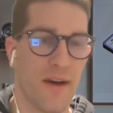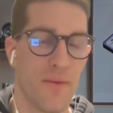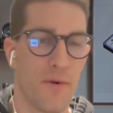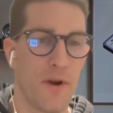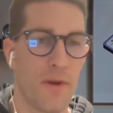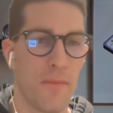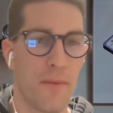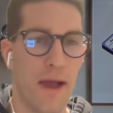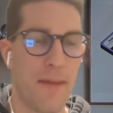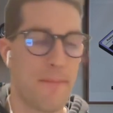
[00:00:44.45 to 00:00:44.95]

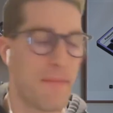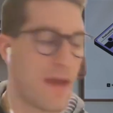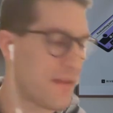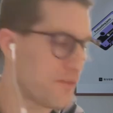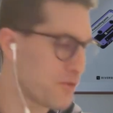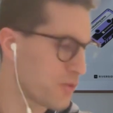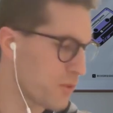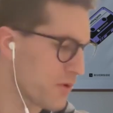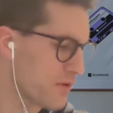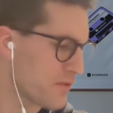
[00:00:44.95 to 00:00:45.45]
One of my
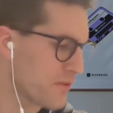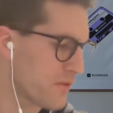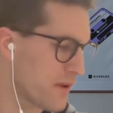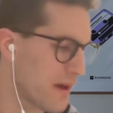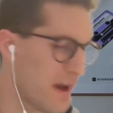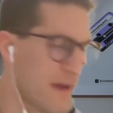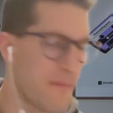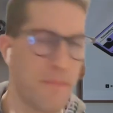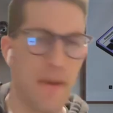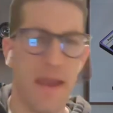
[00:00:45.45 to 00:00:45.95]
mentors that
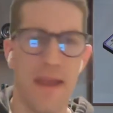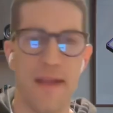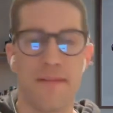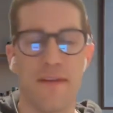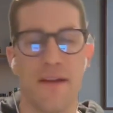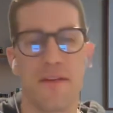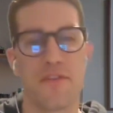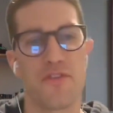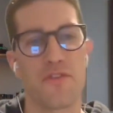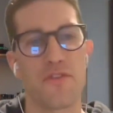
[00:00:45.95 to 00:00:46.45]
I pay
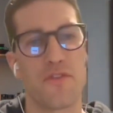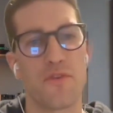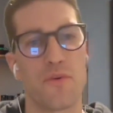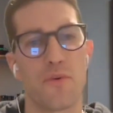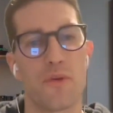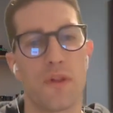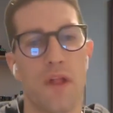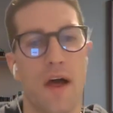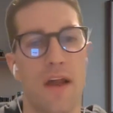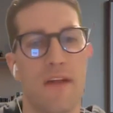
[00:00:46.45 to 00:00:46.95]
attention
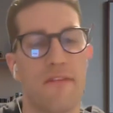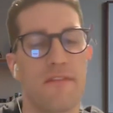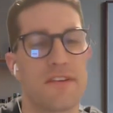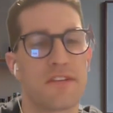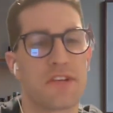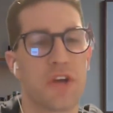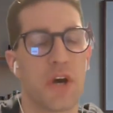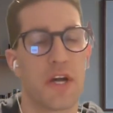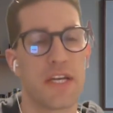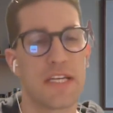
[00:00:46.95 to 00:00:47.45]
to a lot of
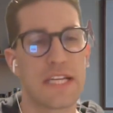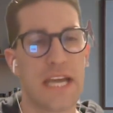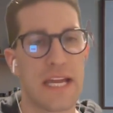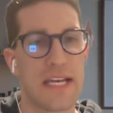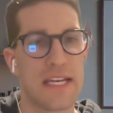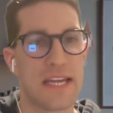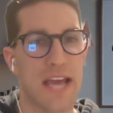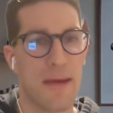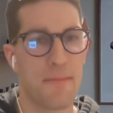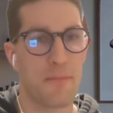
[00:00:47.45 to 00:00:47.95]
his
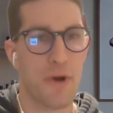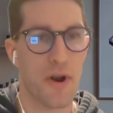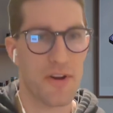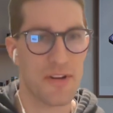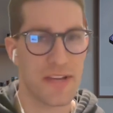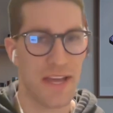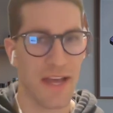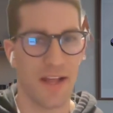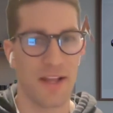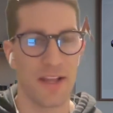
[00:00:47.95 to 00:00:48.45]
content, Dan
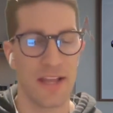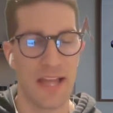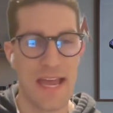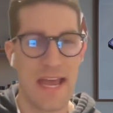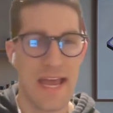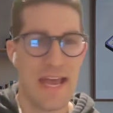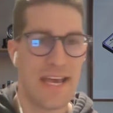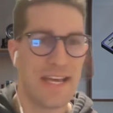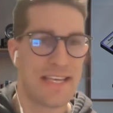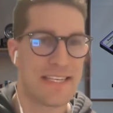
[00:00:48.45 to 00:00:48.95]
Martell,
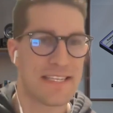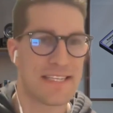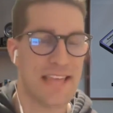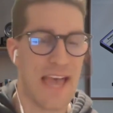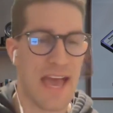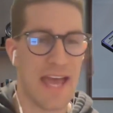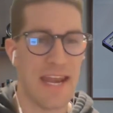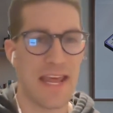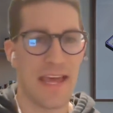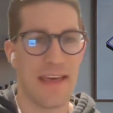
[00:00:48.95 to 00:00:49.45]

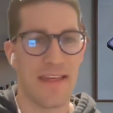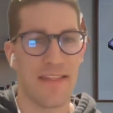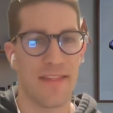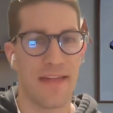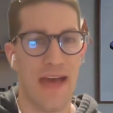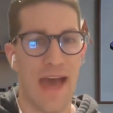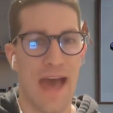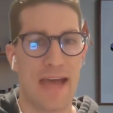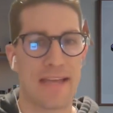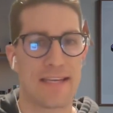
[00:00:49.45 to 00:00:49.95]
said
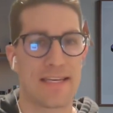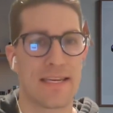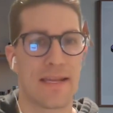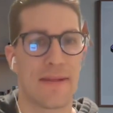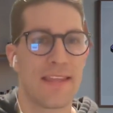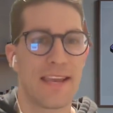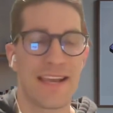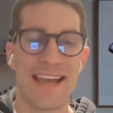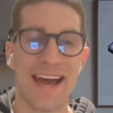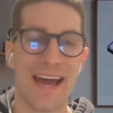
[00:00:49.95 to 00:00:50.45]
that
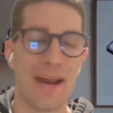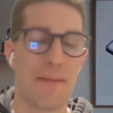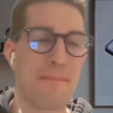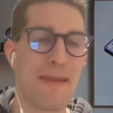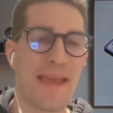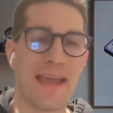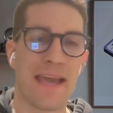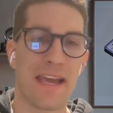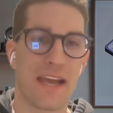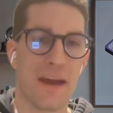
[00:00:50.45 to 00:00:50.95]
you got to
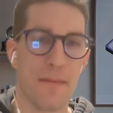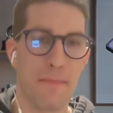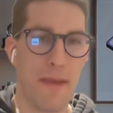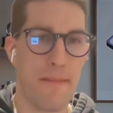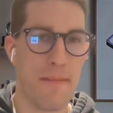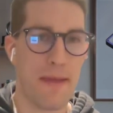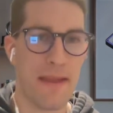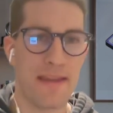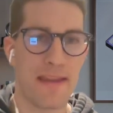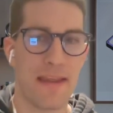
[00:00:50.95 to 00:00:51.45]
make a
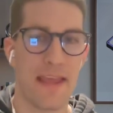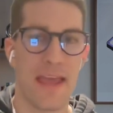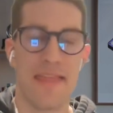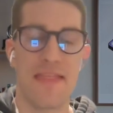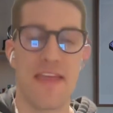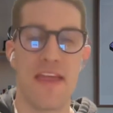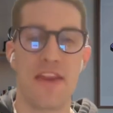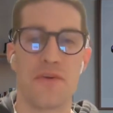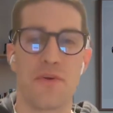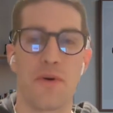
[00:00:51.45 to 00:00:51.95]
commitment
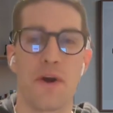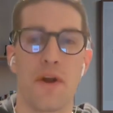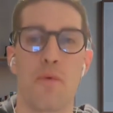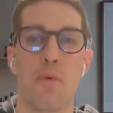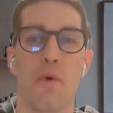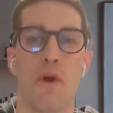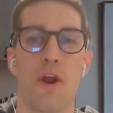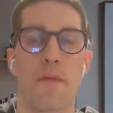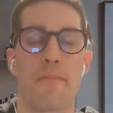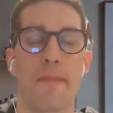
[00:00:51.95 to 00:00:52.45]
and then you got to
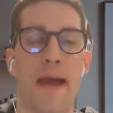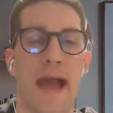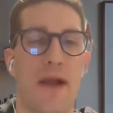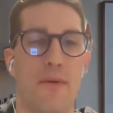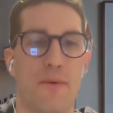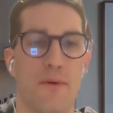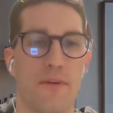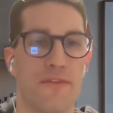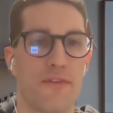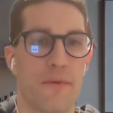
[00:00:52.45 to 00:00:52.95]
work
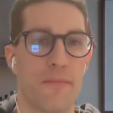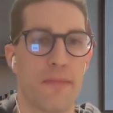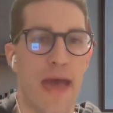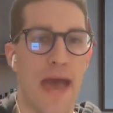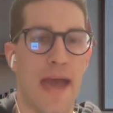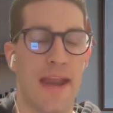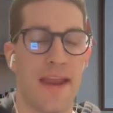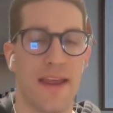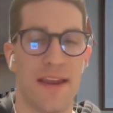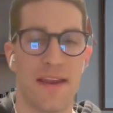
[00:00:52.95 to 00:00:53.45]
backwards from
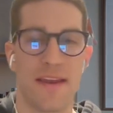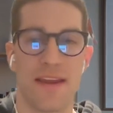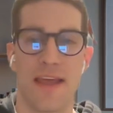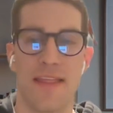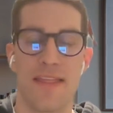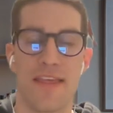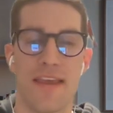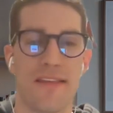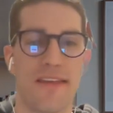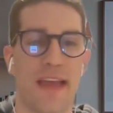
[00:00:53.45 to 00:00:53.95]
that.
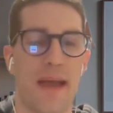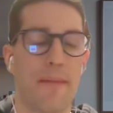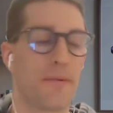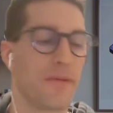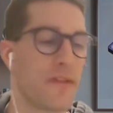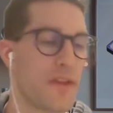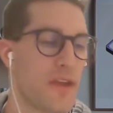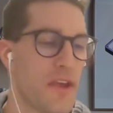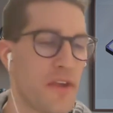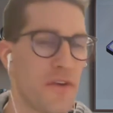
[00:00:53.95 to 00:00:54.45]
And the
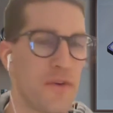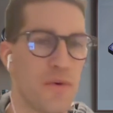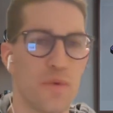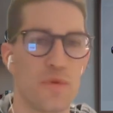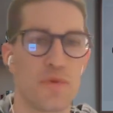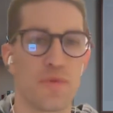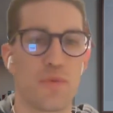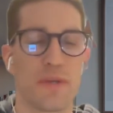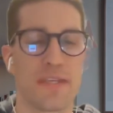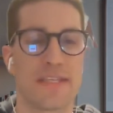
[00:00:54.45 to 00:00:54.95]
example that he
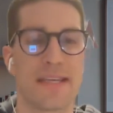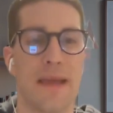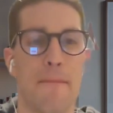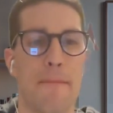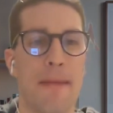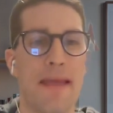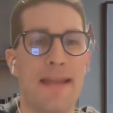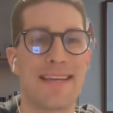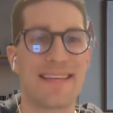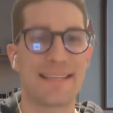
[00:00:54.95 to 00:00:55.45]
used was
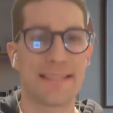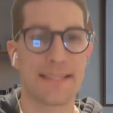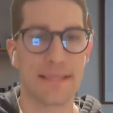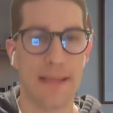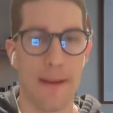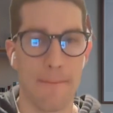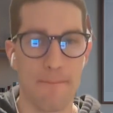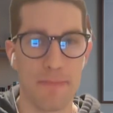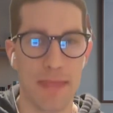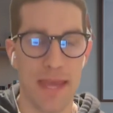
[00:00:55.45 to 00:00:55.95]
commit to
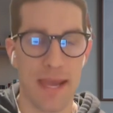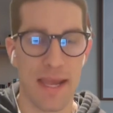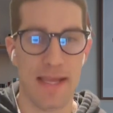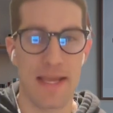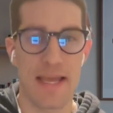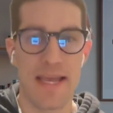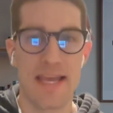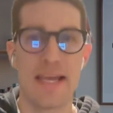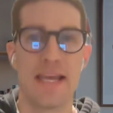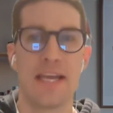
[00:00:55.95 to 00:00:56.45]
something,
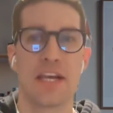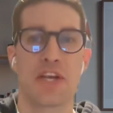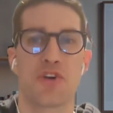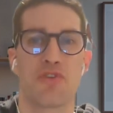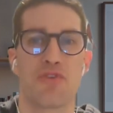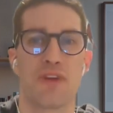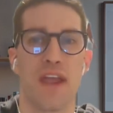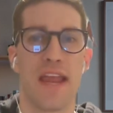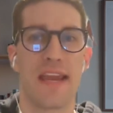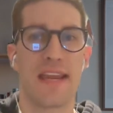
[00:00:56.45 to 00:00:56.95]

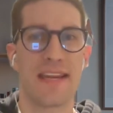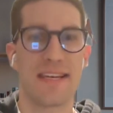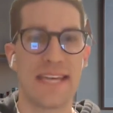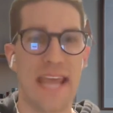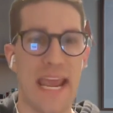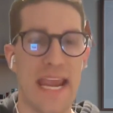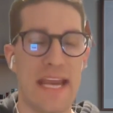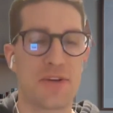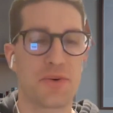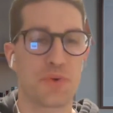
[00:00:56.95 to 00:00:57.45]
create a
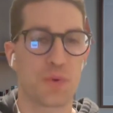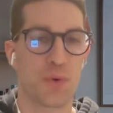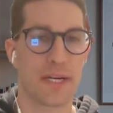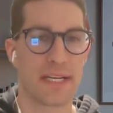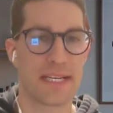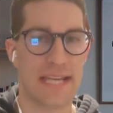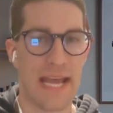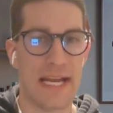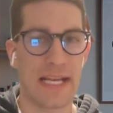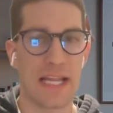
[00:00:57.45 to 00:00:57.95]
date or
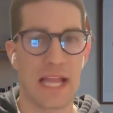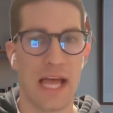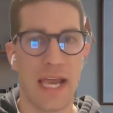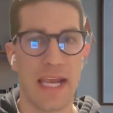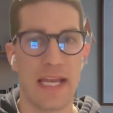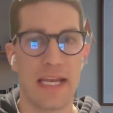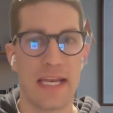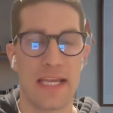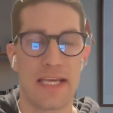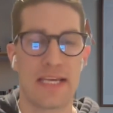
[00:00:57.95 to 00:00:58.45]
a
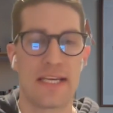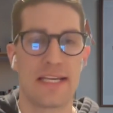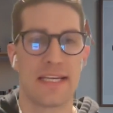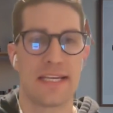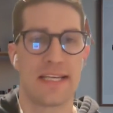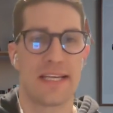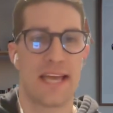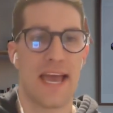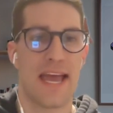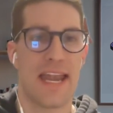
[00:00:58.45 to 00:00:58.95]
deadline,
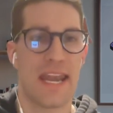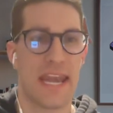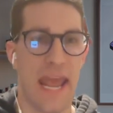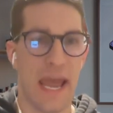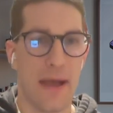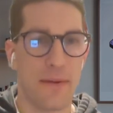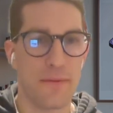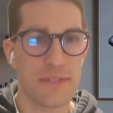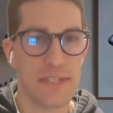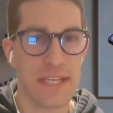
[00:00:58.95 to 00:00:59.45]

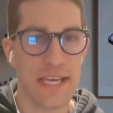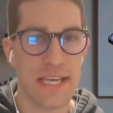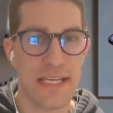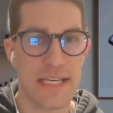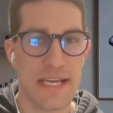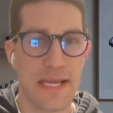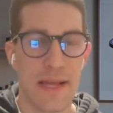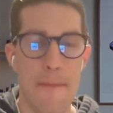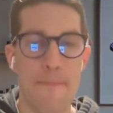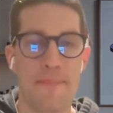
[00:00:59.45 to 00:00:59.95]
announce it,